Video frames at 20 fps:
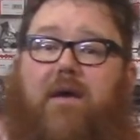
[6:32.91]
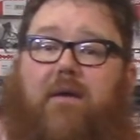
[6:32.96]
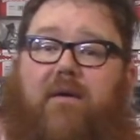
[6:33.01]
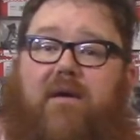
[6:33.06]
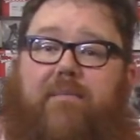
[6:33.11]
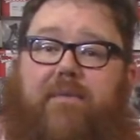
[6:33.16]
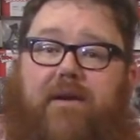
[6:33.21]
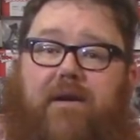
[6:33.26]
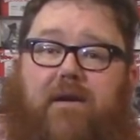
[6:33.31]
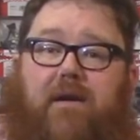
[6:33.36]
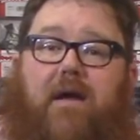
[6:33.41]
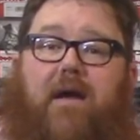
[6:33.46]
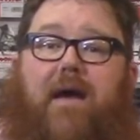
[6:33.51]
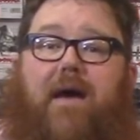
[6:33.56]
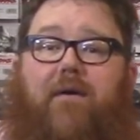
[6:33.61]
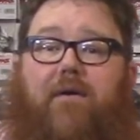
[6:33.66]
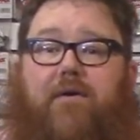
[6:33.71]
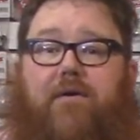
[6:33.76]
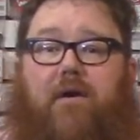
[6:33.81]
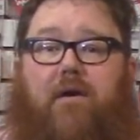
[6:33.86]
We've been
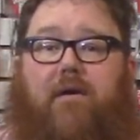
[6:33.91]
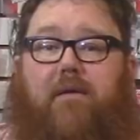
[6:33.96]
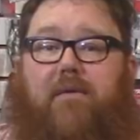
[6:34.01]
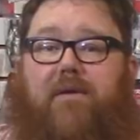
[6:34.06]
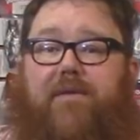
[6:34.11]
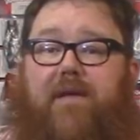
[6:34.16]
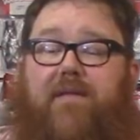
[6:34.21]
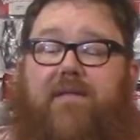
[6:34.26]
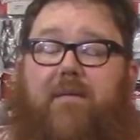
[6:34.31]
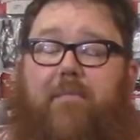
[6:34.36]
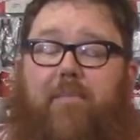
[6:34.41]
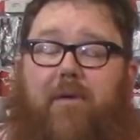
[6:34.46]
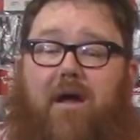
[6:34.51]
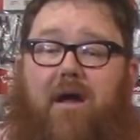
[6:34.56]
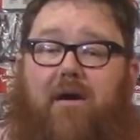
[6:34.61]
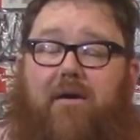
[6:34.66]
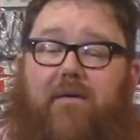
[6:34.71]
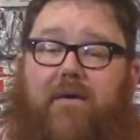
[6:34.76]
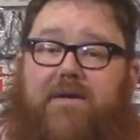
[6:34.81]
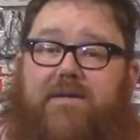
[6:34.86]
out crawling with, and the
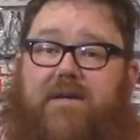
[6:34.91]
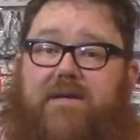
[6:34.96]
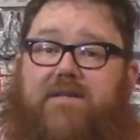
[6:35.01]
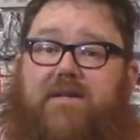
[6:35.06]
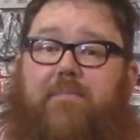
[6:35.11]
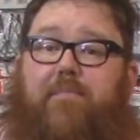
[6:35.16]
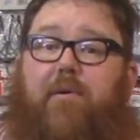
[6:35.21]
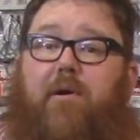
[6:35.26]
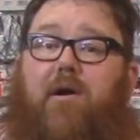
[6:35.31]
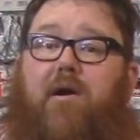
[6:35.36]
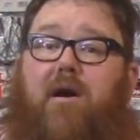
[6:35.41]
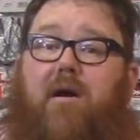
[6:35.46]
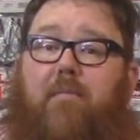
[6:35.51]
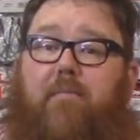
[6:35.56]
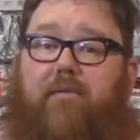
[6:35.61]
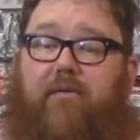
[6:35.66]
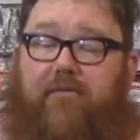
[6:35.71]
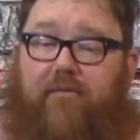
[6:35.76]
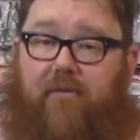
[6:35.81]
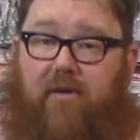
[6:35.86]
Bronco is a
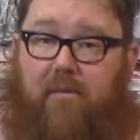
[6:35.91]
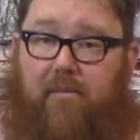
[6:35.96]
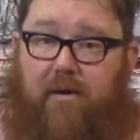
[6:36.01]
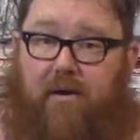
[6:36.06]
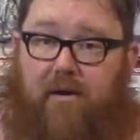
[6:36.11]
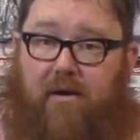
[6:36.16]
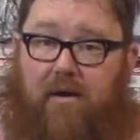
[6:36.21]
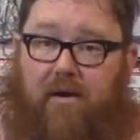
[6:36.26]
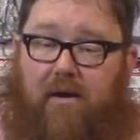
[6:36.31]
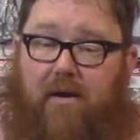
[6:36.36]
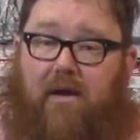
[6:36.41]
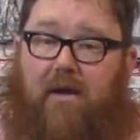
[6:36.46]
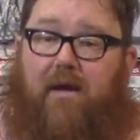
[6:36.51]
superb performer.